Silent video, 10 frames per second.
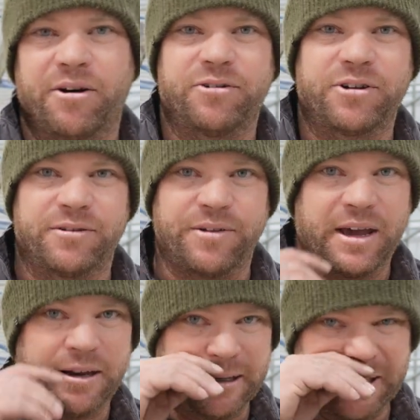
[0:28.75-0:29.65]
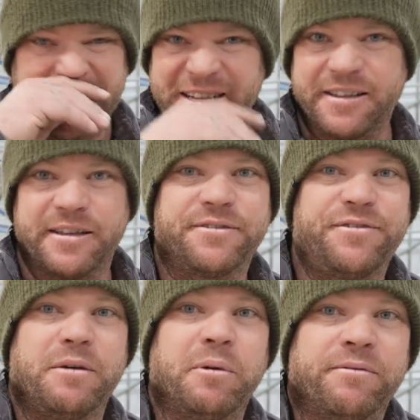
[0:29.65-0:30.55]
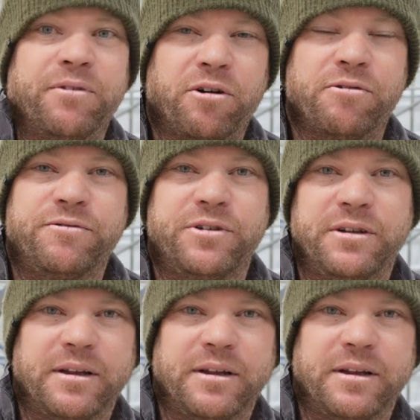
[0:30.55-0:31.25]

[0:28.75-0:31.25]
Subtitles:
onto the van. There's a fair bit involved.